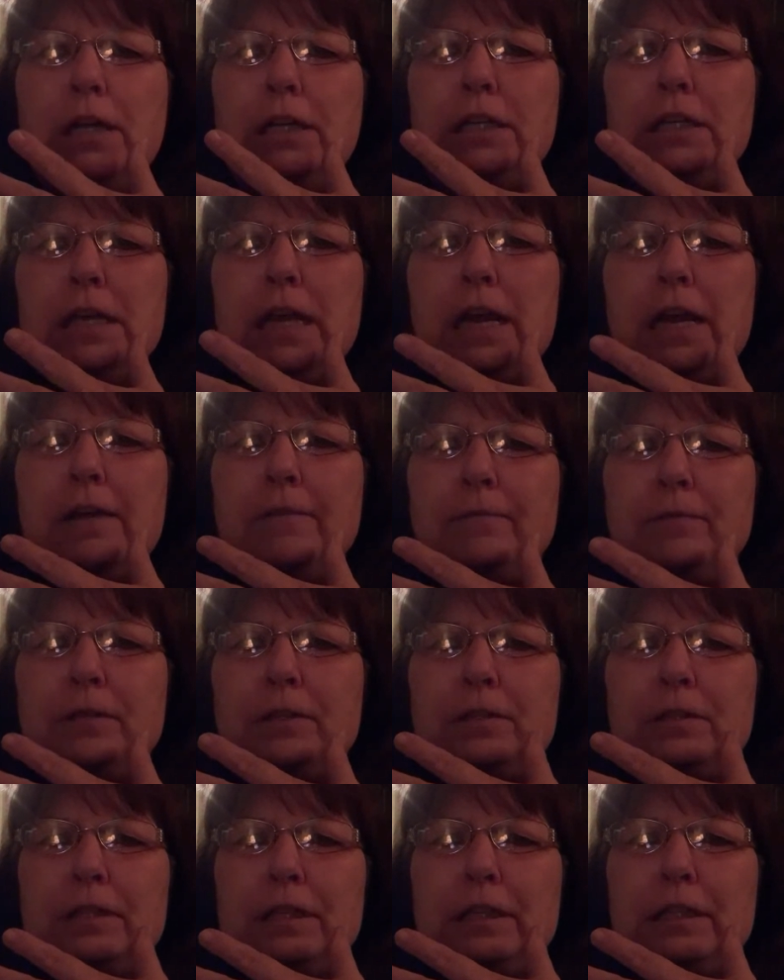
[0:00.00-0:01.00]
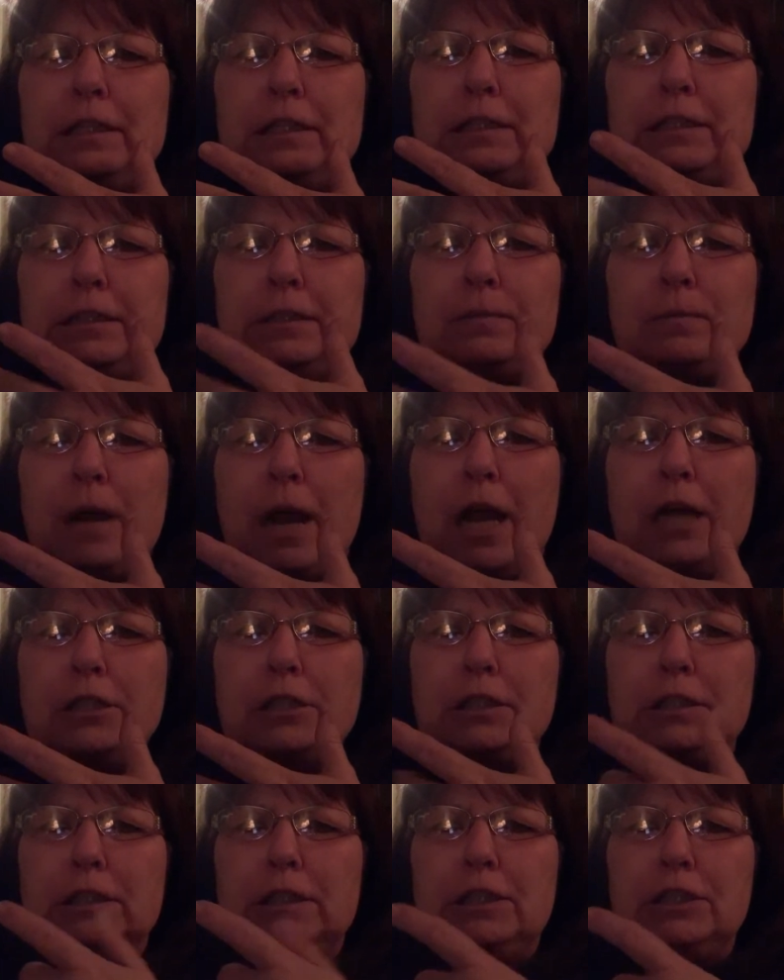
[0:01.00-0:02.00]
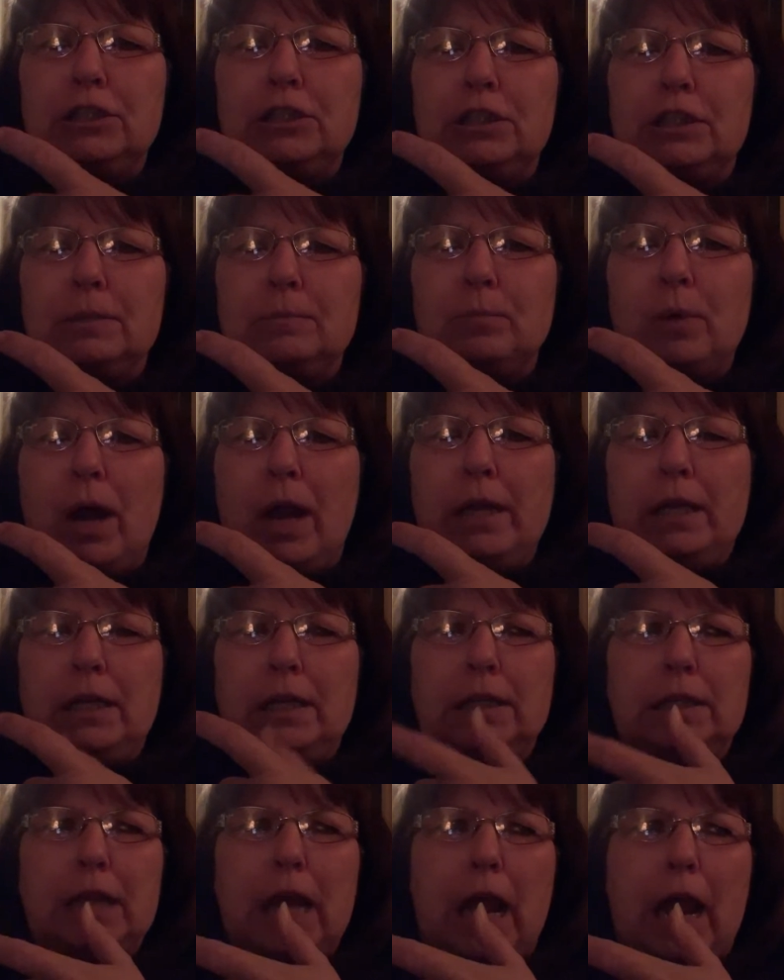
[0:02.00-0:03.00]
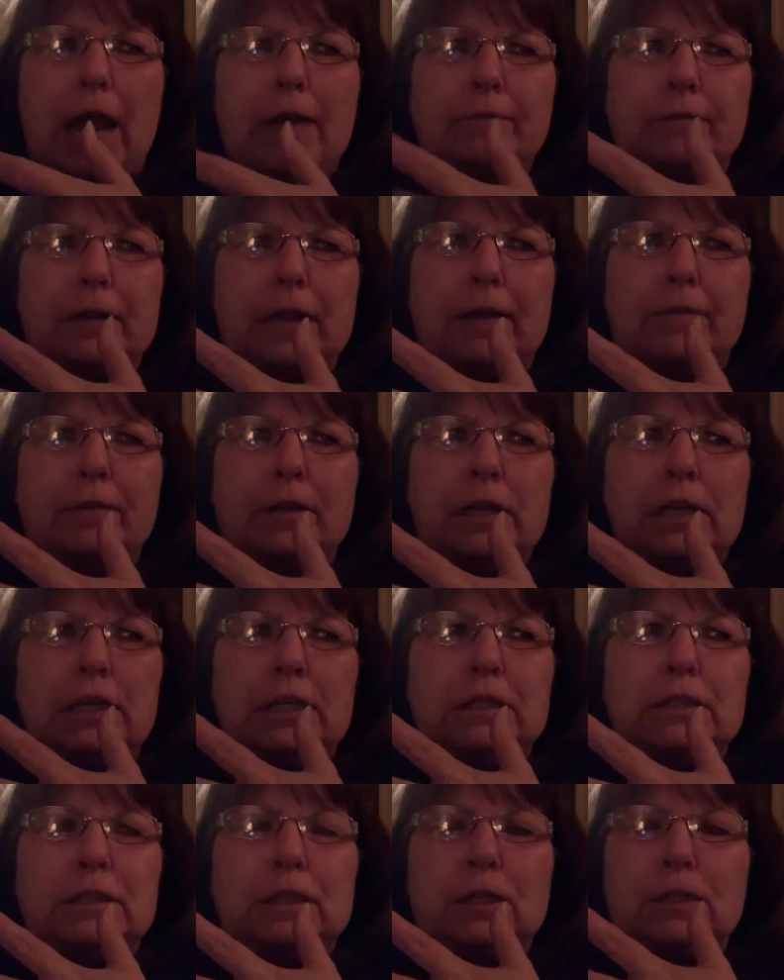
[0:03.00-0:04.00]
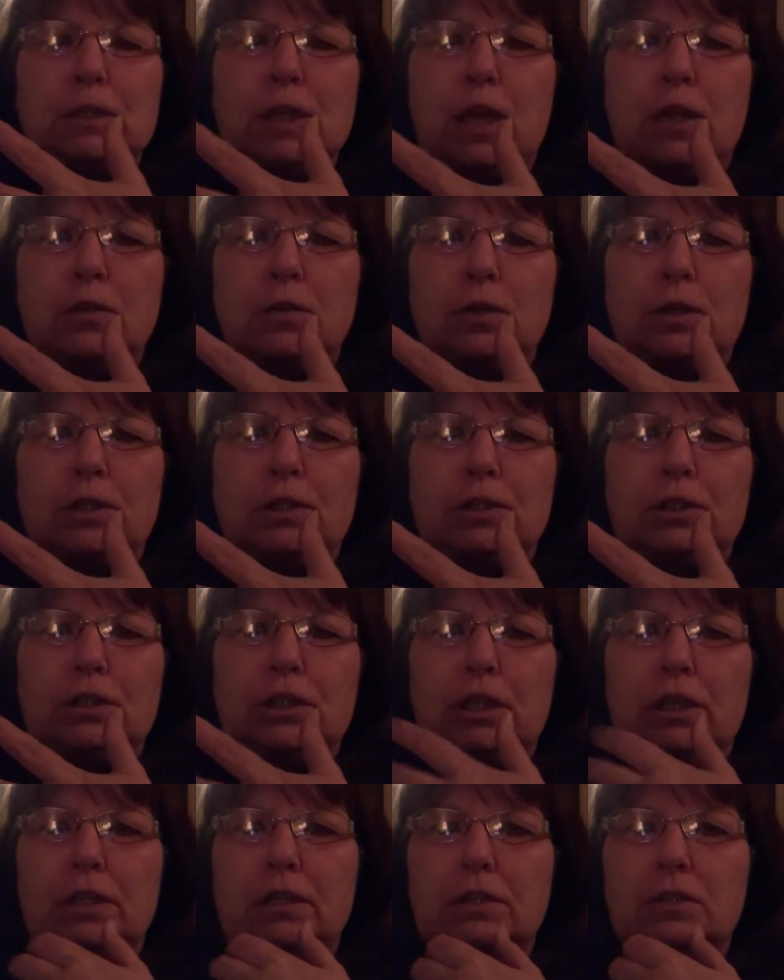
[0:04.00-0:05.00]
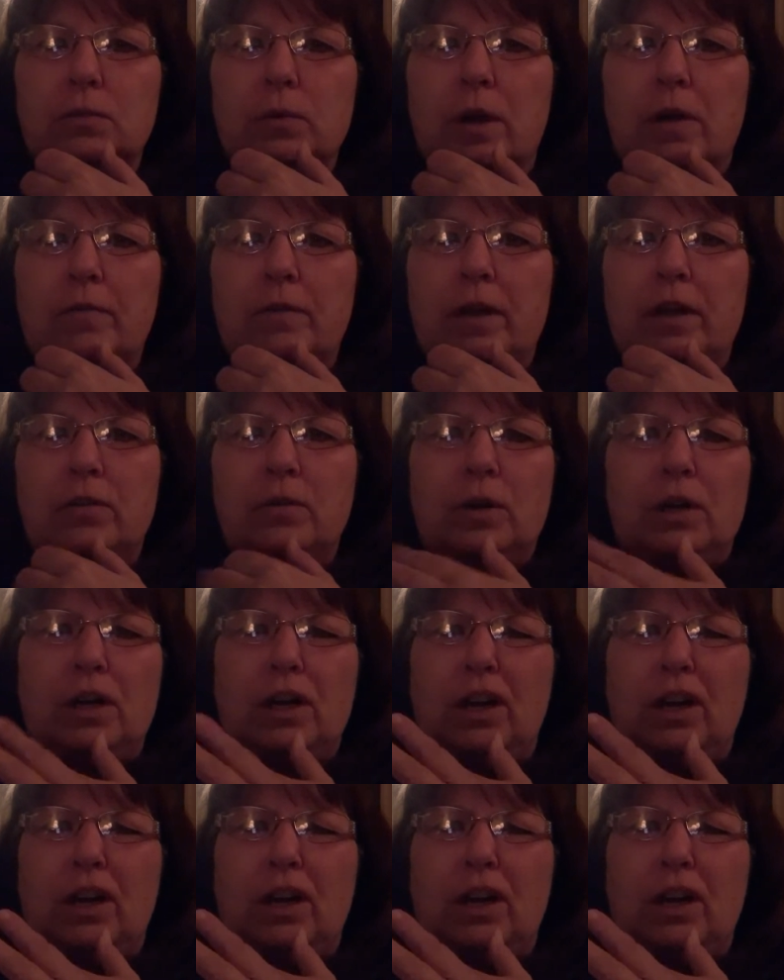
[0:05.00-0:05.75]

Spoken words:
if you needed to ration this, you could break it in half and have 600 instead of 1,200.